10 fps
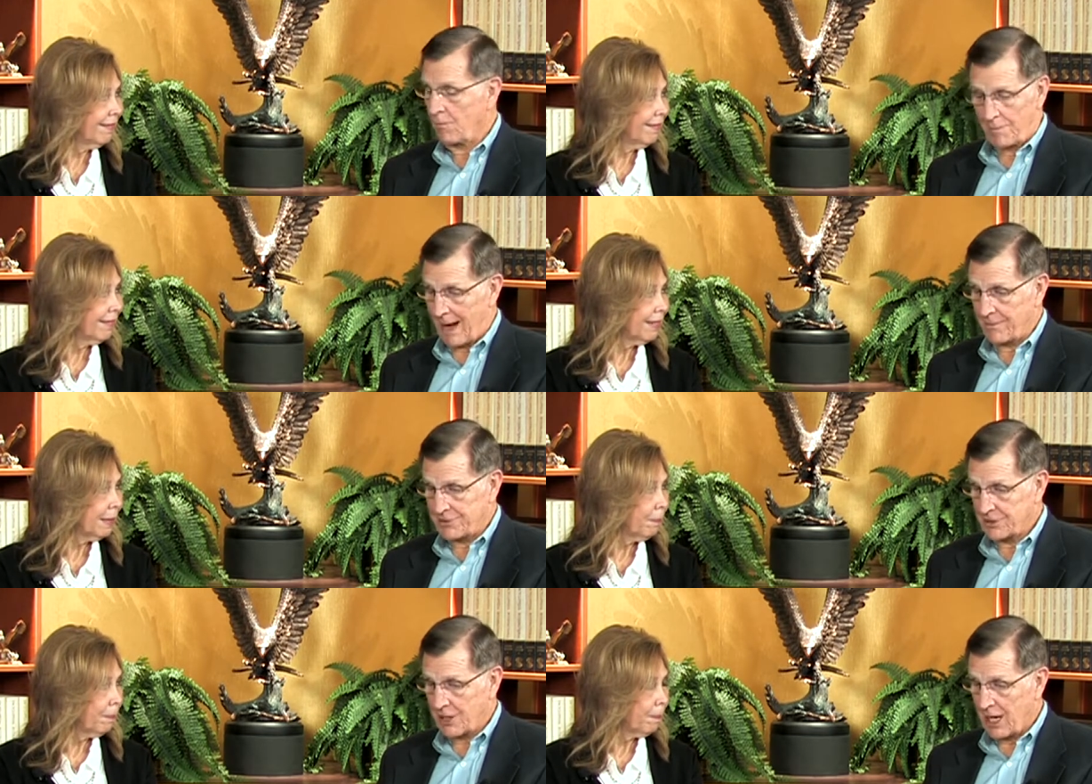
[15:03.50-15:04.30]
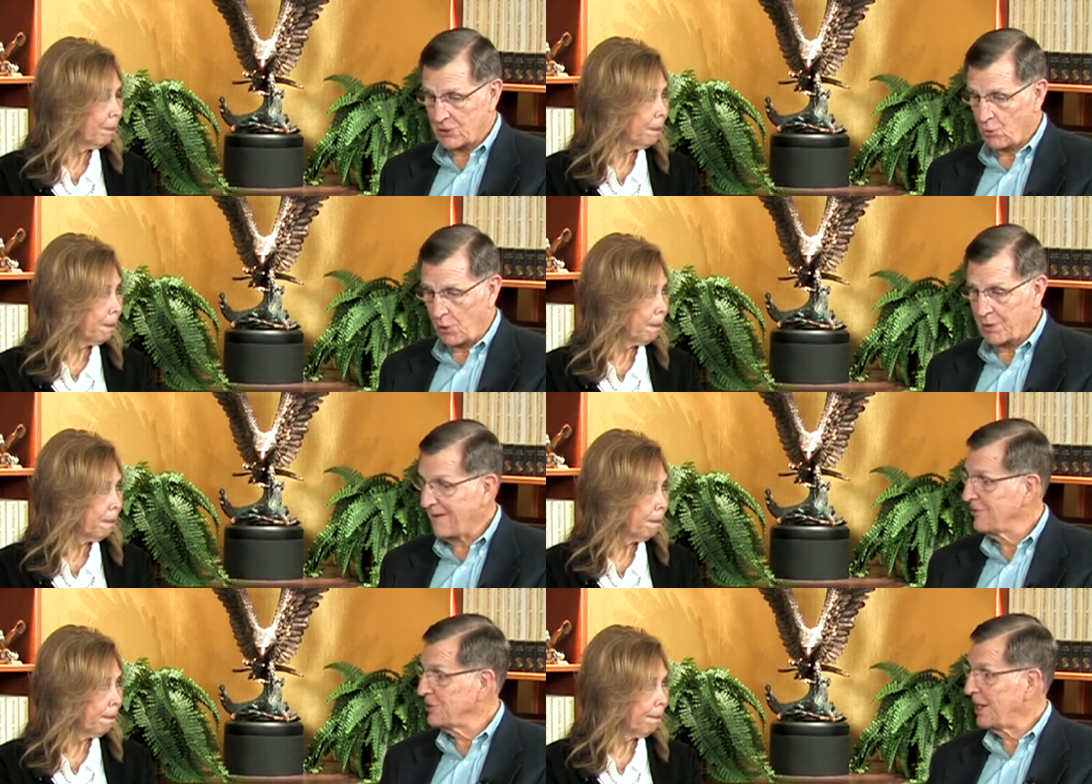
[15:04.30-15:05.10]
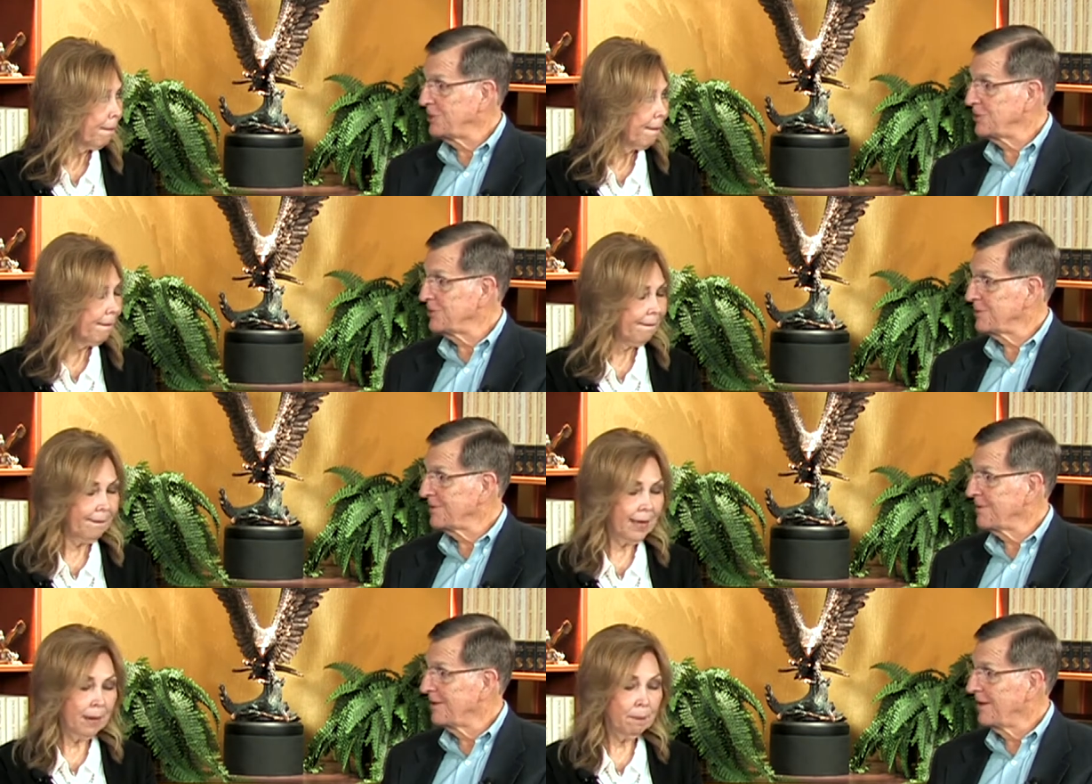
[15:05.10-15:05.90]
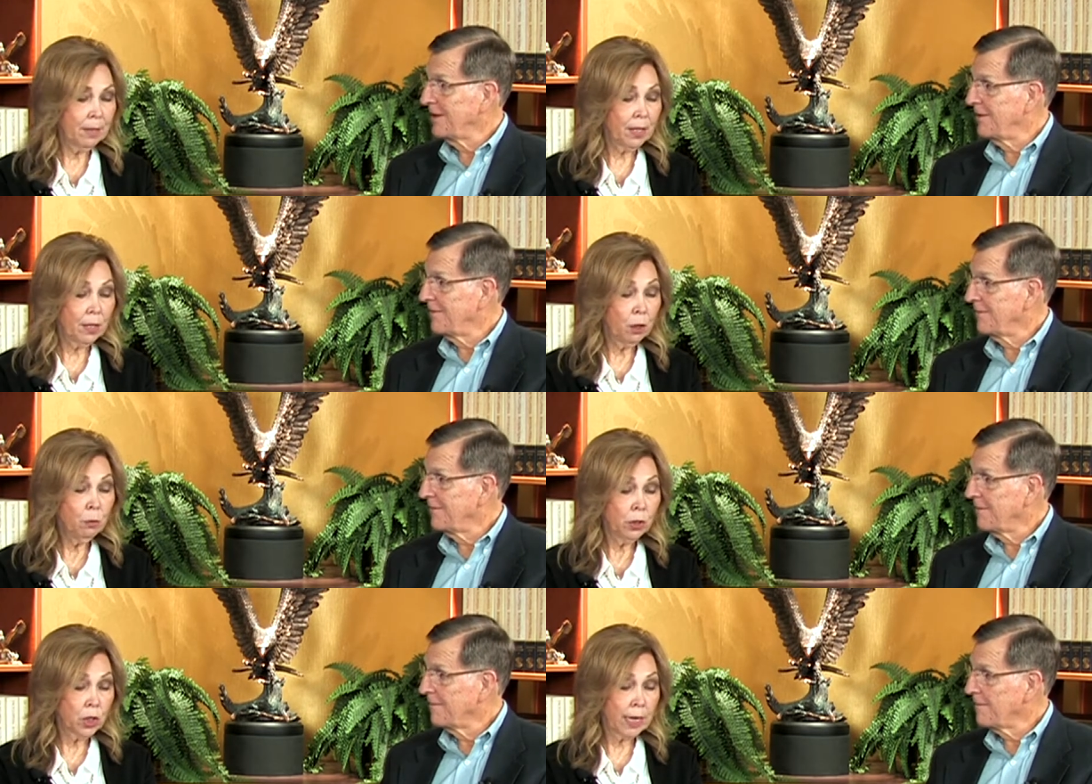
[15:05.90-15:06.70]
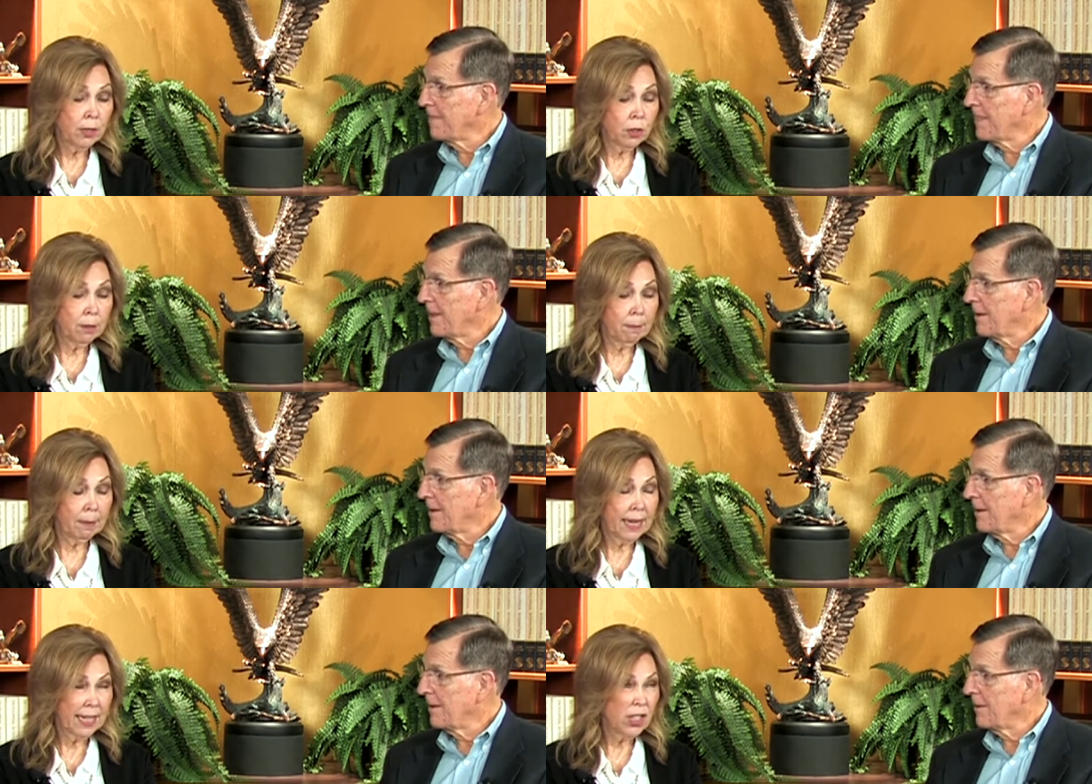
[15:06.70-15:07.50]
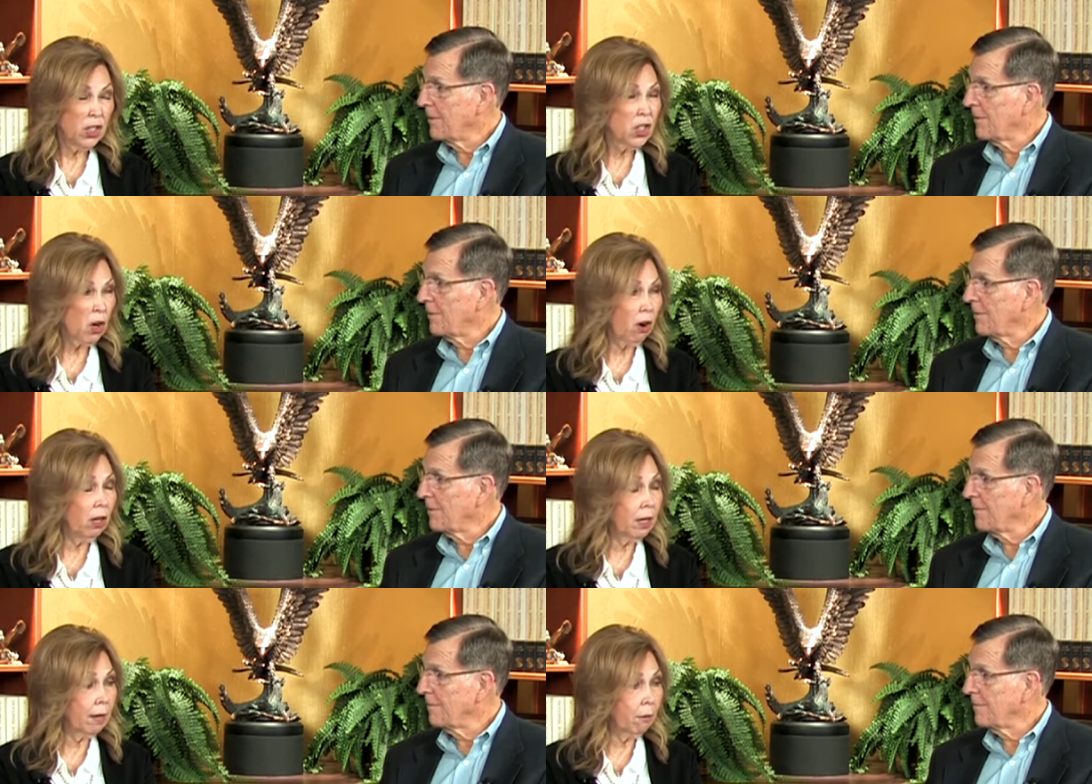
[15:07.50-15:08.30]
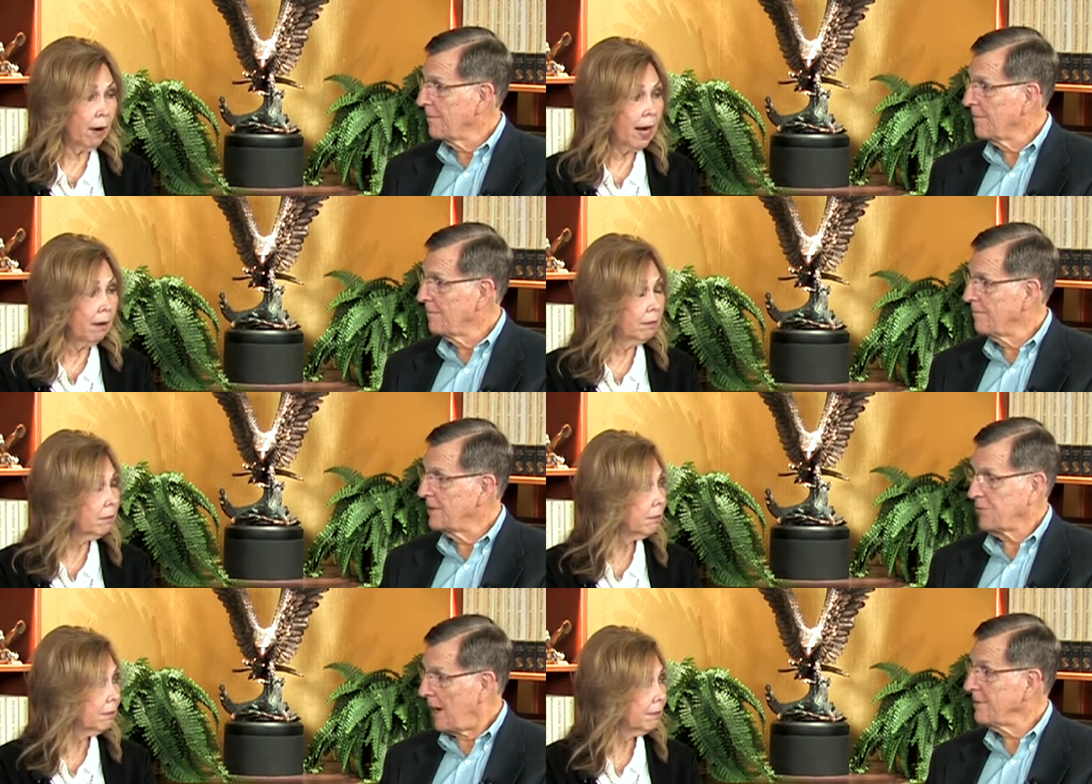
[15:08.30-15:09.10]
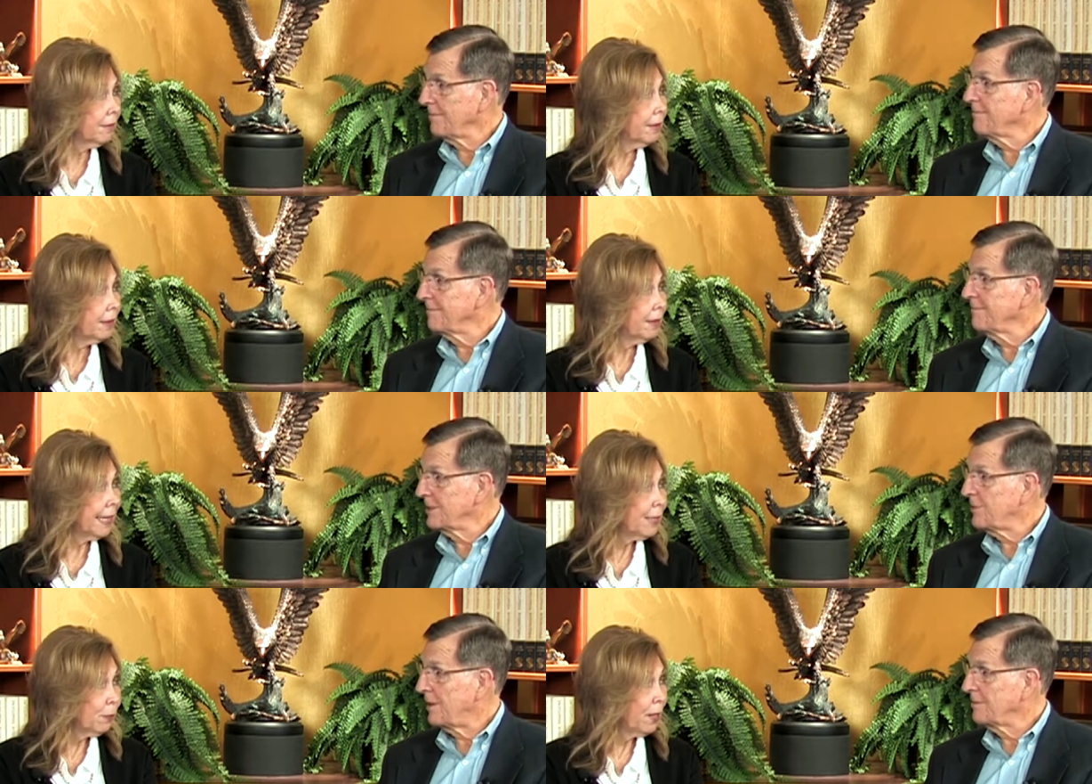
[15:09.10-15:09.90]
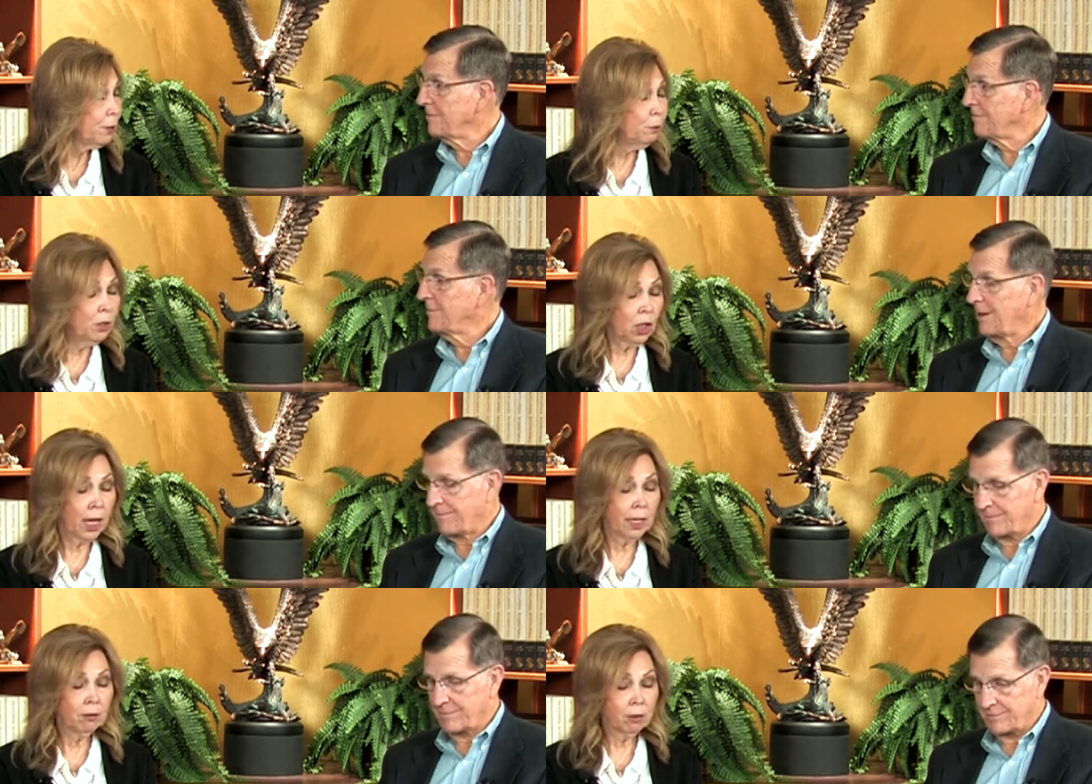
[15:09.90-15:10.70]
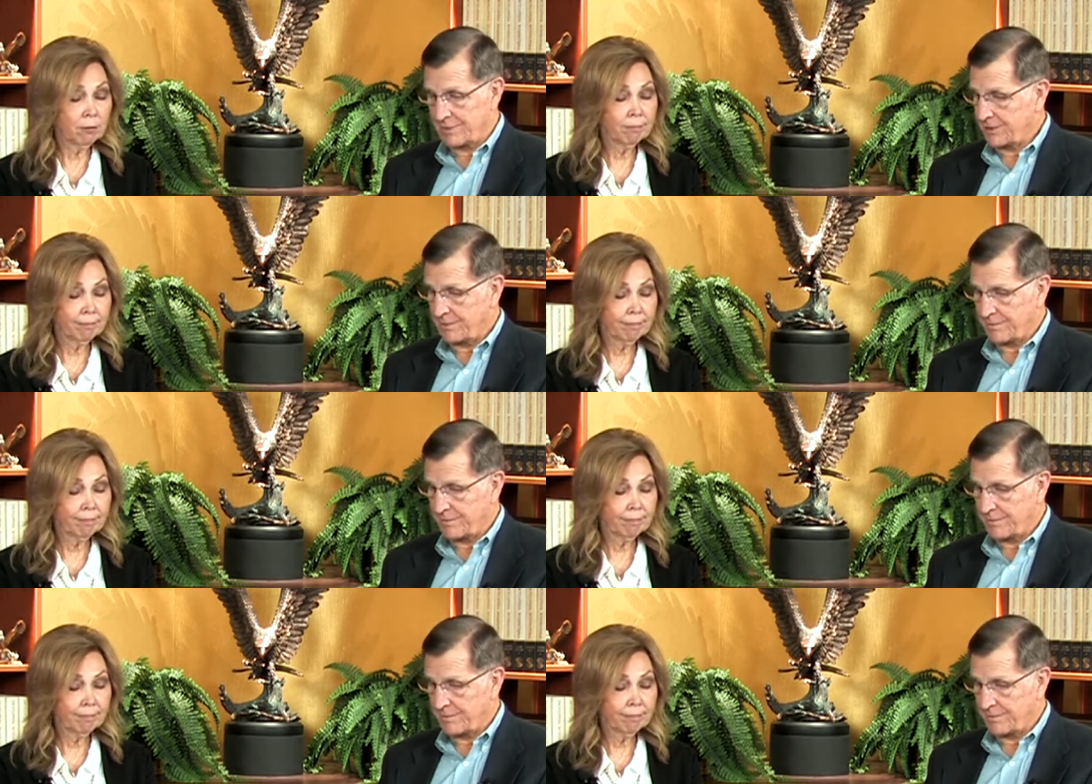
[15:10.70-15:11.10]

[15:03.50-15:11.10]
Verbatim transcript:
Speaker 1: Bible says God's word never changes.
Speaker 2: Yeah, but you would change it because you start looking around. That's right. That's, That's right. why you would yeah. change.
Speaker 1: But,